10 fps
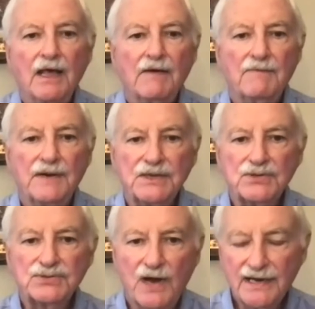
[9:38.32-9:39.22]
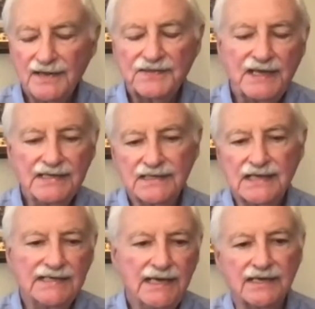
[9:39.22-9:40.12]
But there was one other thing that
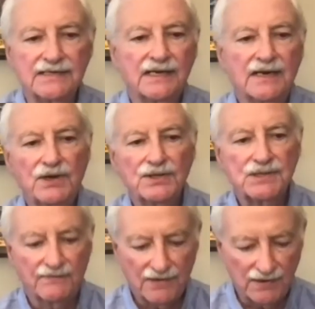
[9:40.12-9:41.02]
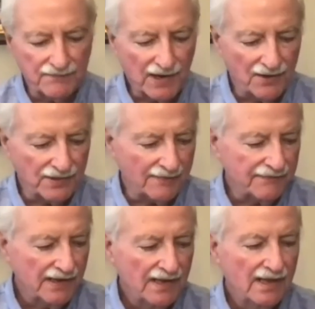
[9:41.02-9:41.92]
they did that I'm also very proud
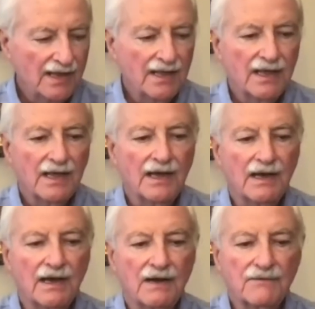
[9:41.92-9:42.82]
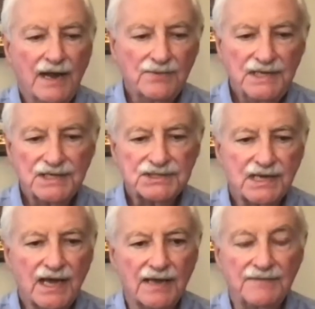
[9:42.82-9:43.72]
of. Around this
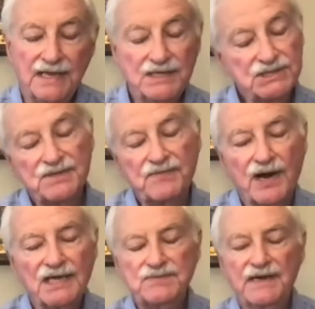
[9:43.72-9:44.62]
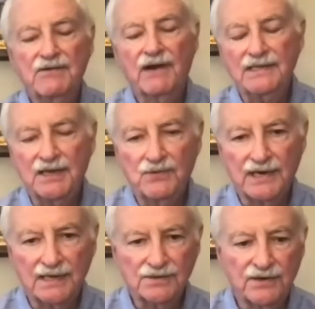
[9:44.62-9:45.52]
time, and this surprised me greatly when
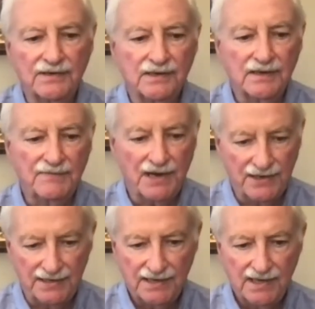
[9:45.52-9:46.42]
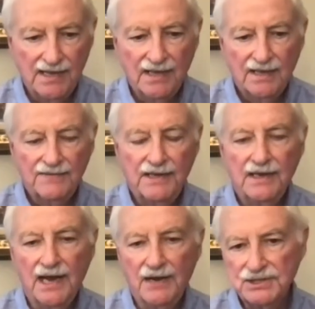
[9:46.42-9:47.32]
I learned about it, the
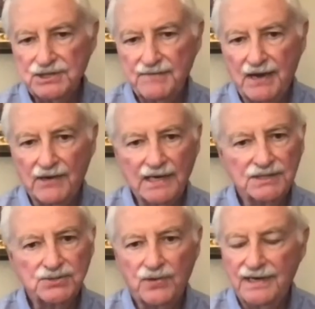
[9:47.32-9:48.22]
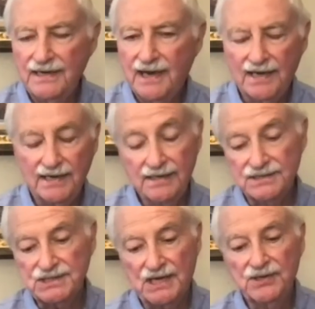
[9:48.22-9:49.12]
Irish Americans were not in
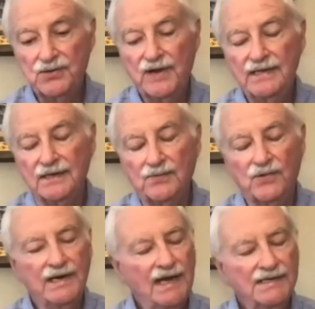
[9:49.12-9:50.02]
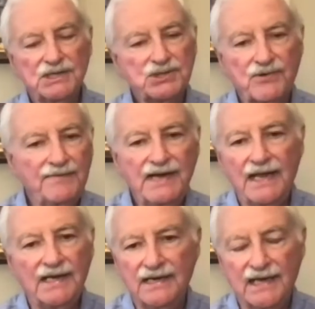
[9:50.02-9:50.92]
southern New England, were not
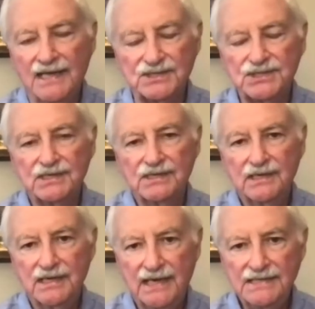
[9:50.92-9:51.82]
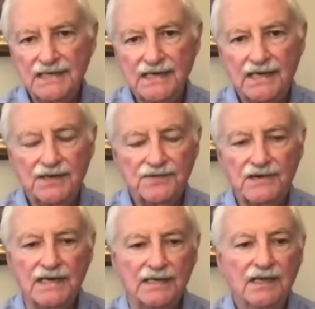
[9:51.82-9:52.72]
discriminated against in 1883.